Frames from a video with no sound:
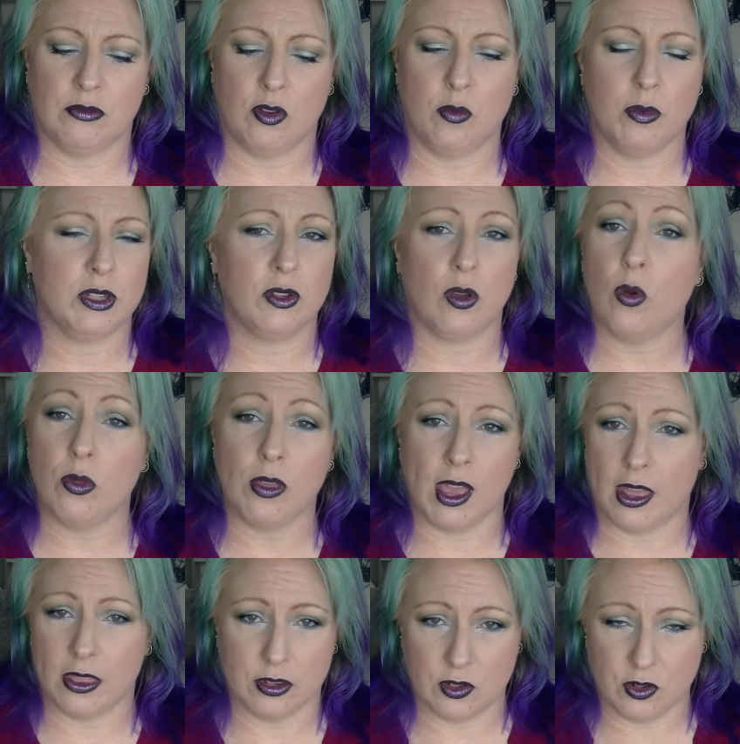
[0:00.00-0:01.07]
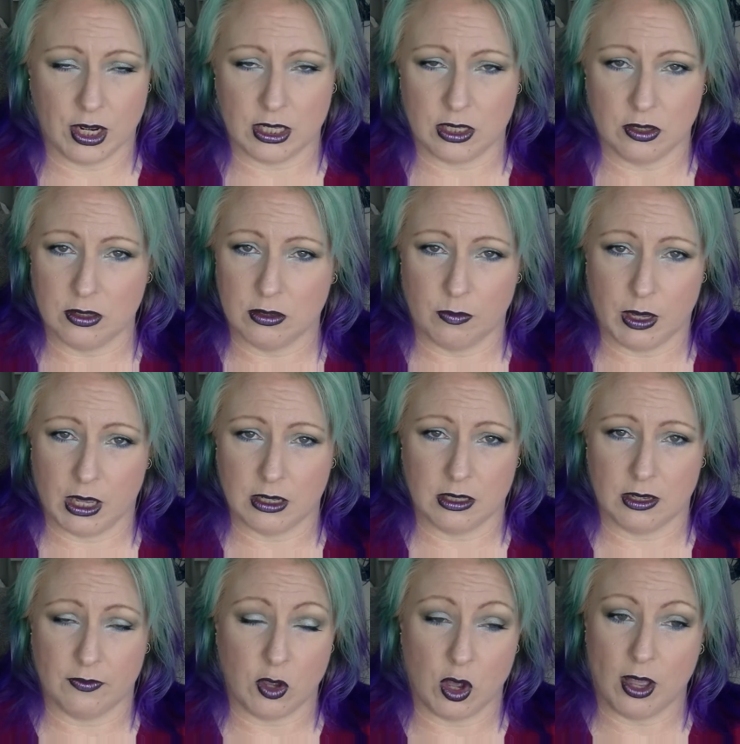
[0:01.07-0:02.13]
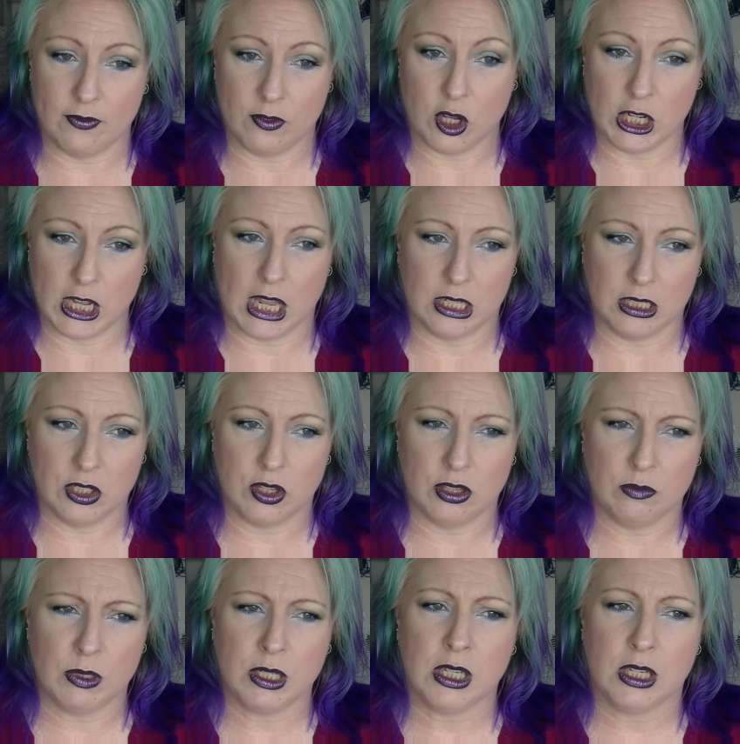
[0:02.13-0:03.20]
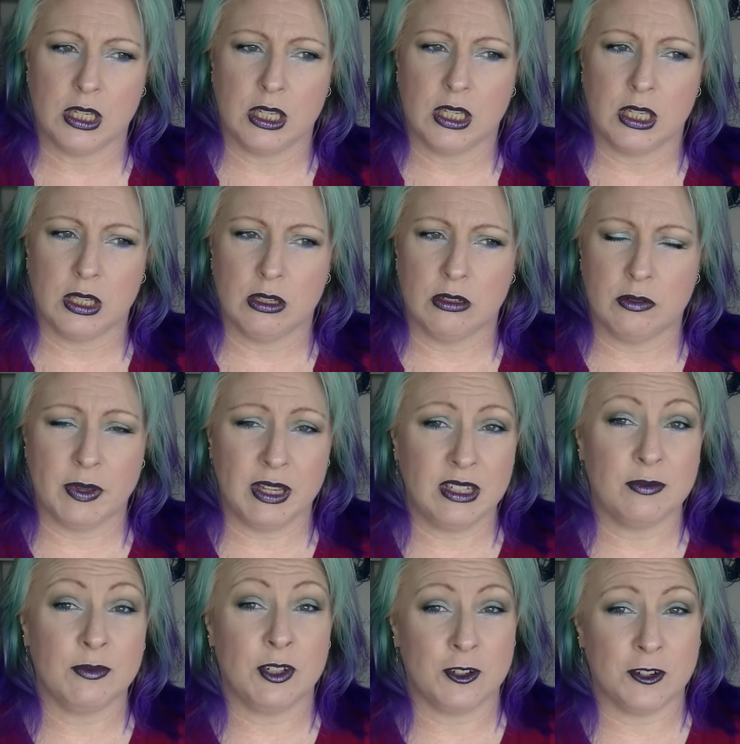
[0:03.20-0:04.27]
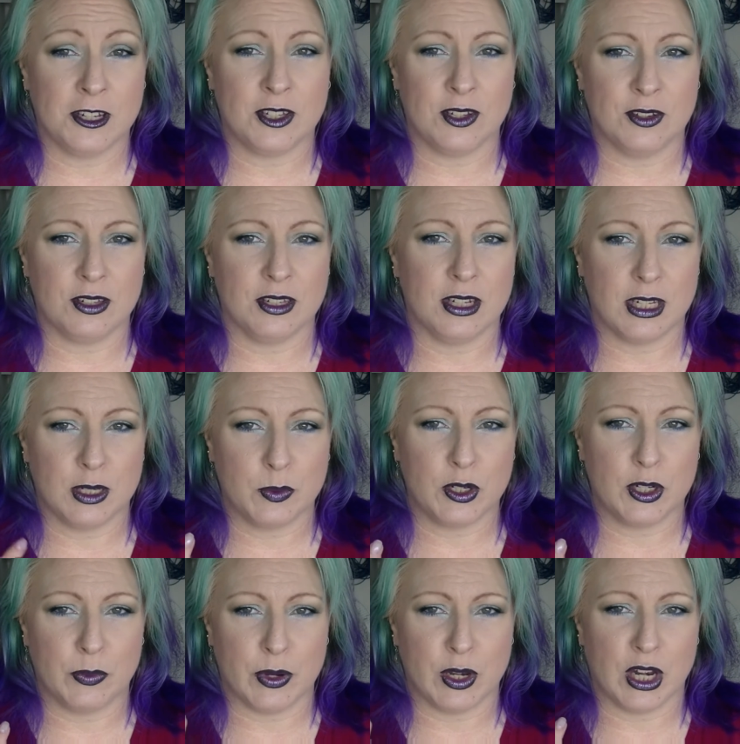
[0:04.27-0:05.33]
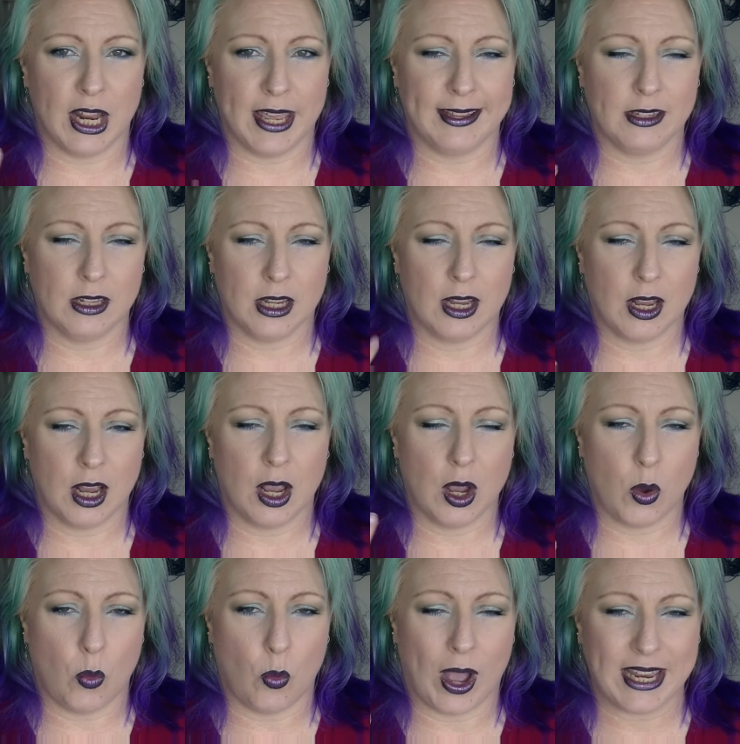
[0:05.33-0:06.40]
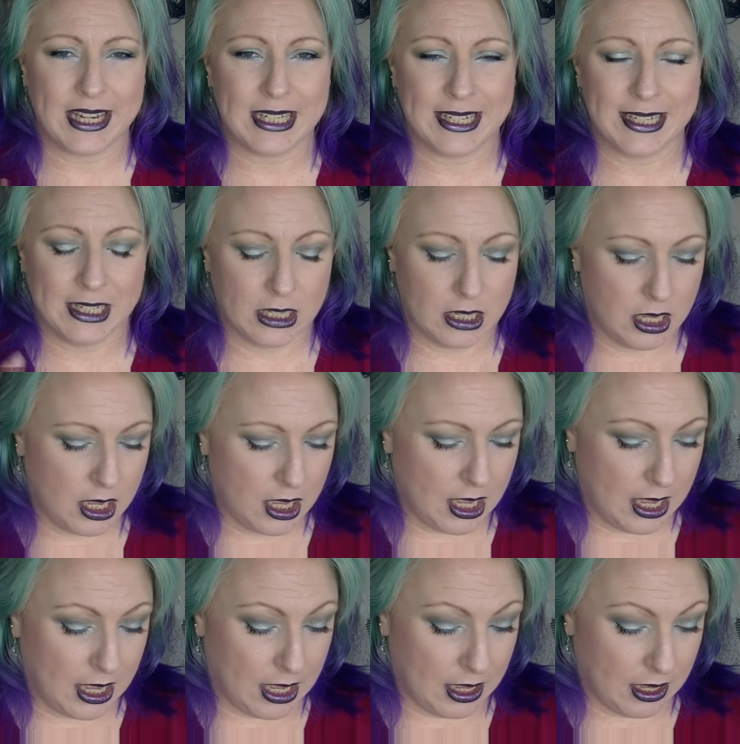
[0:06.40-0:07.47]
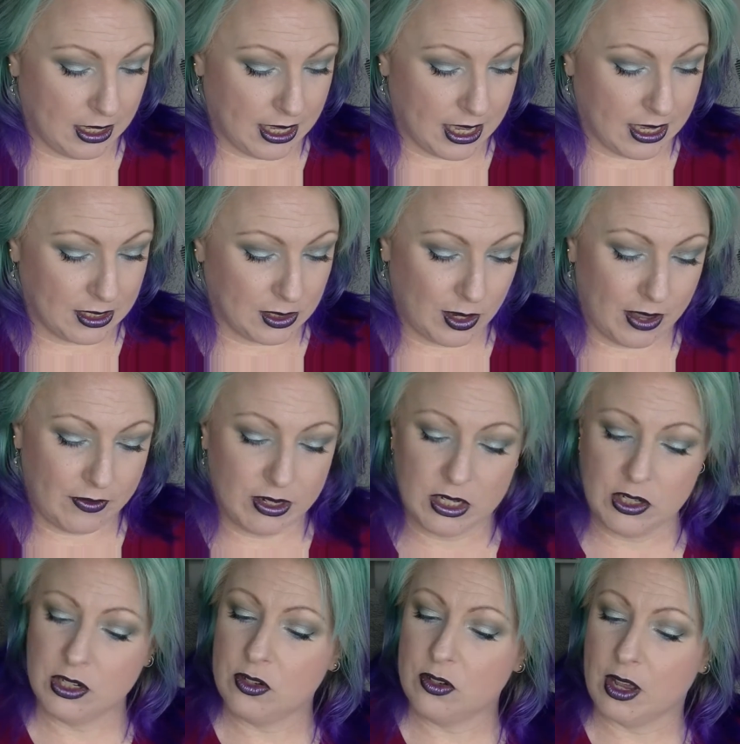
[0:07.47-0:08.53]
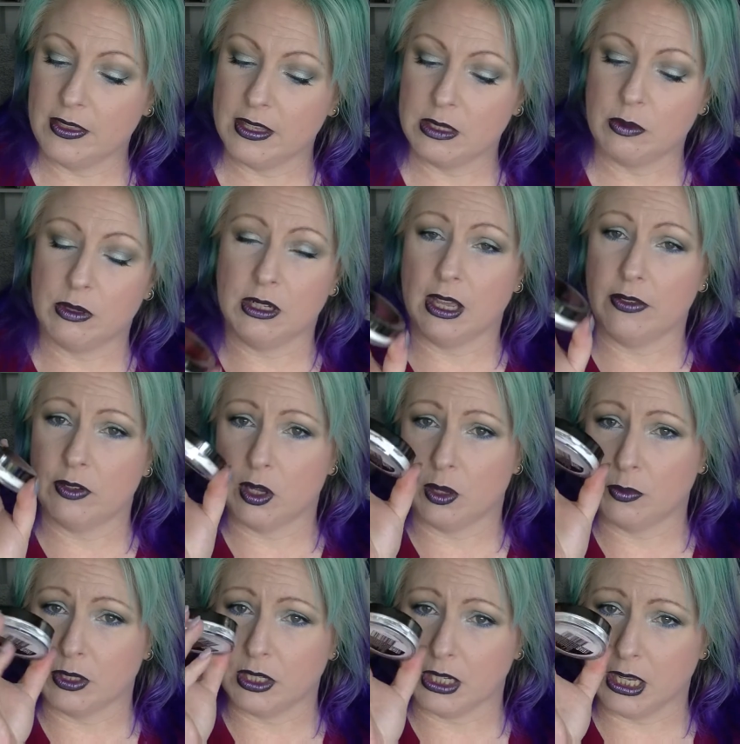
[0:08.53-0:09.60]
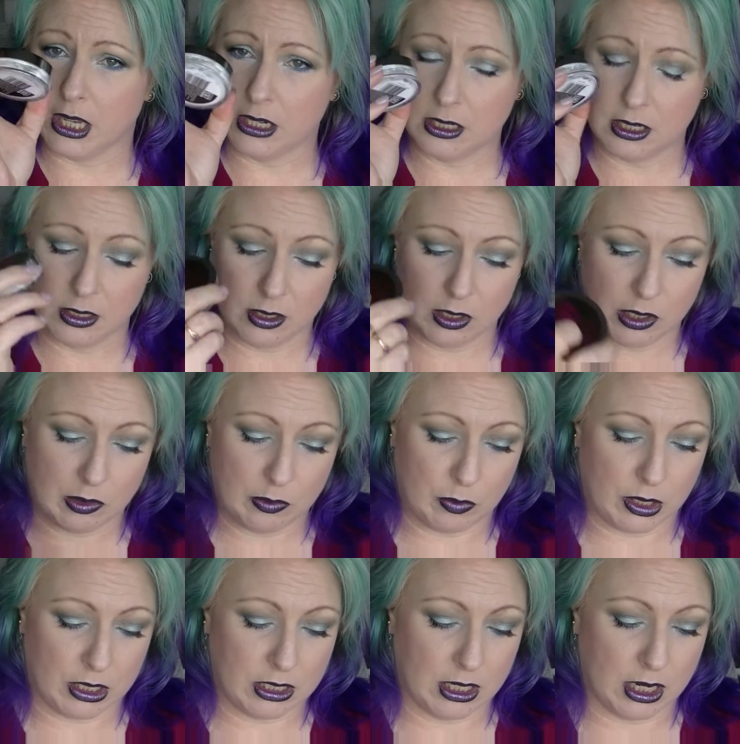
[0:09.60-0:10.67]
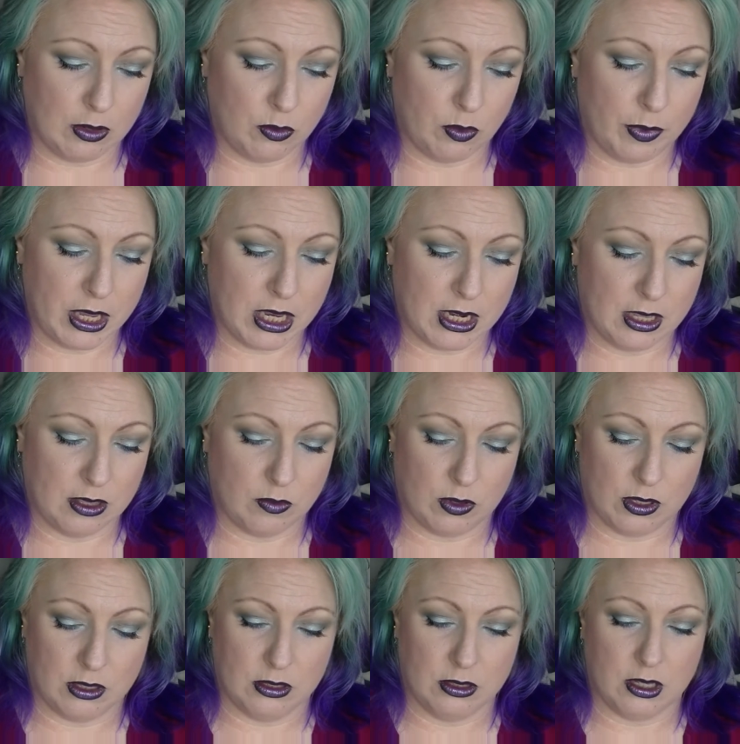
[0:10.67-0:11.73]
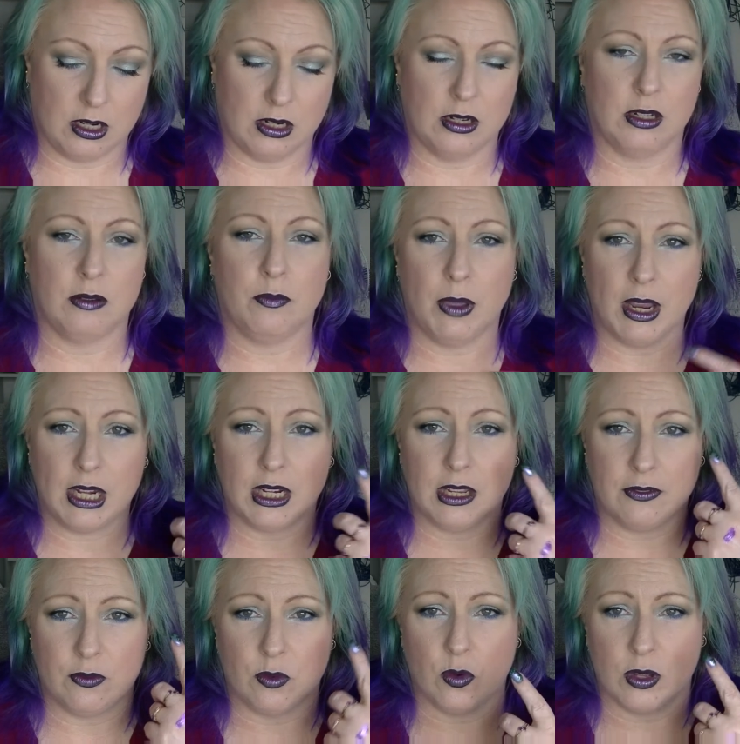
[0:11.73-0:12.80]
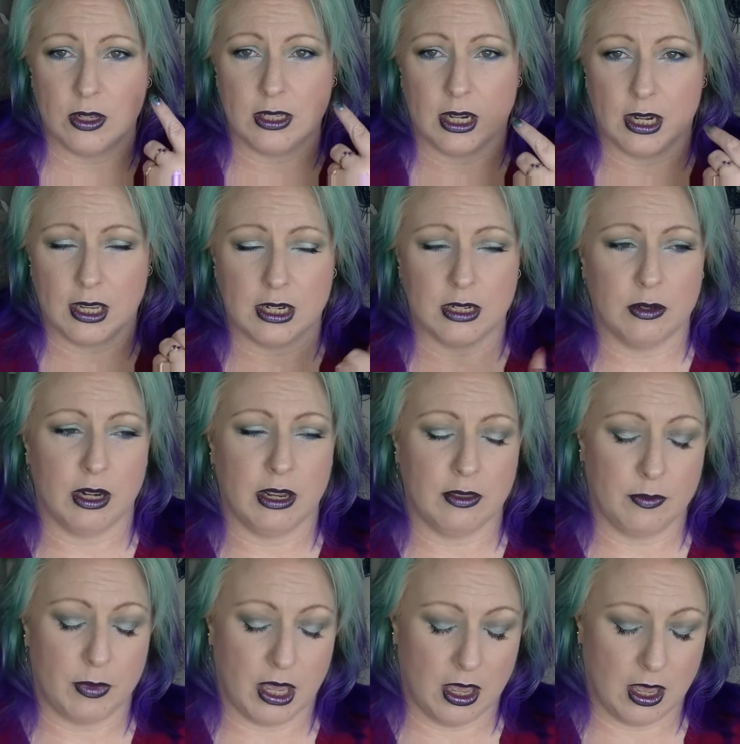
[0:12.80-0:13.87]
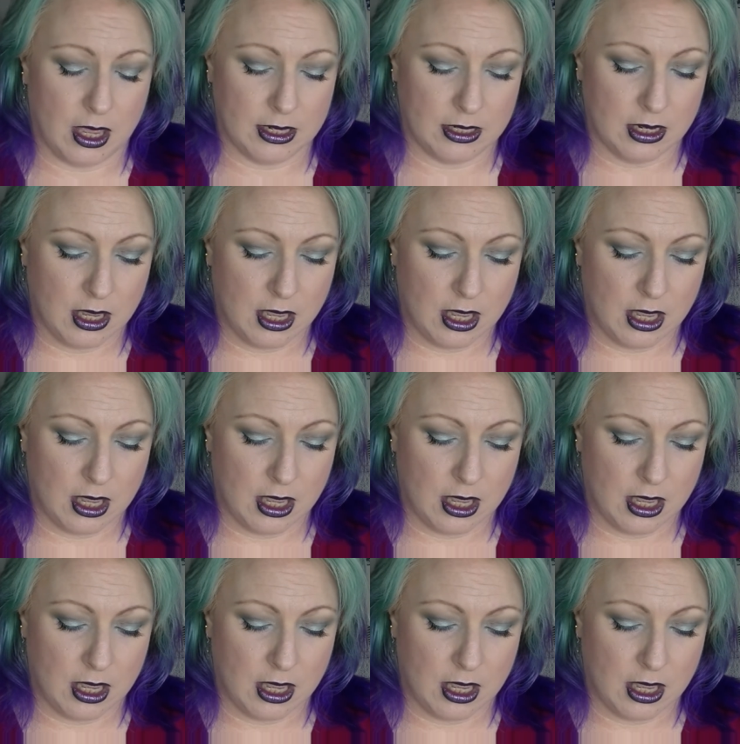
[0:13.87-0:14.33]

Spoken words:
Almost all the other translucent powders I've got colour to them, which makes them not translucent, especially when you're like, white. Yeah, so I haven't actually tried this one, haven't opened it yet, but it will be another one that mainly for setting it underneath my eyes.